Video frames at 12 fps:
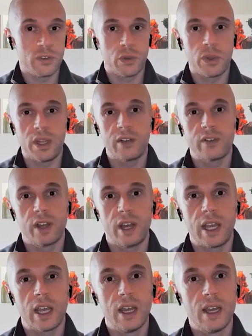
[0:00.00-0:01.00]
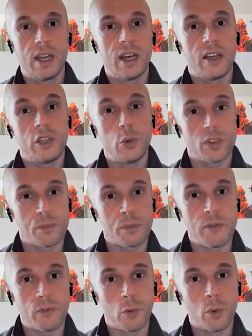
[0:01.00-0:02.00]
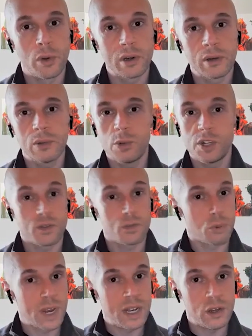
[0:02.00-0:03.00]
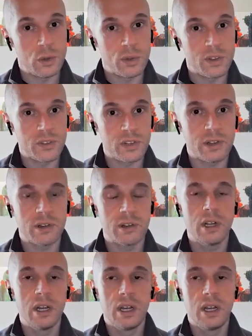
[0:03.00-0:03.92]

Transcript: So things like uh, U S B four, which is brand new this year,